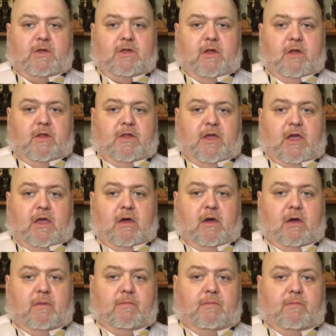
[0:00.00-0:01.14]
the
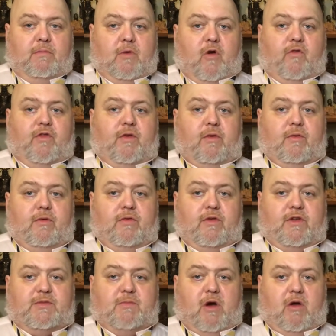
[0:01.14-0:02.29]

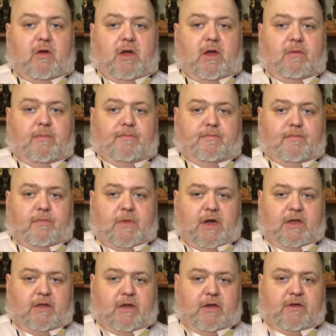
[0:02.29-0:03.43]
small end like
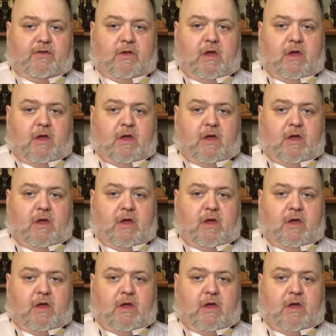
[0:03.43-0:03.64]
this.